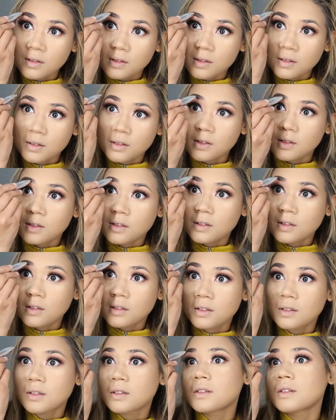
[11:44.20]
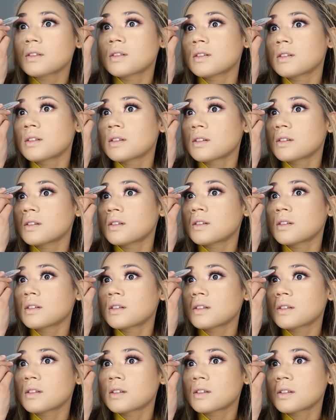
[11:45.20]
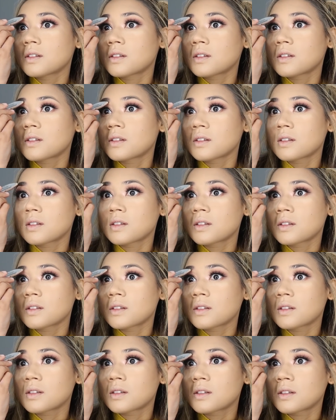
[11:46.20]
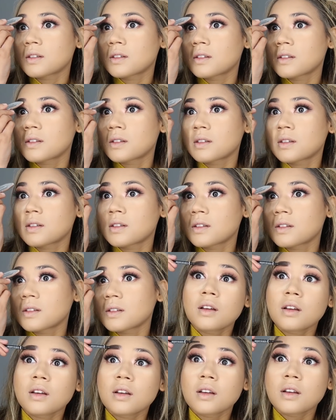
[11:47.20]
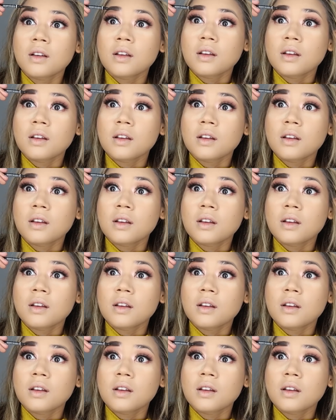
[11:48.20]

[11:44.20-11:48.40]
(silent)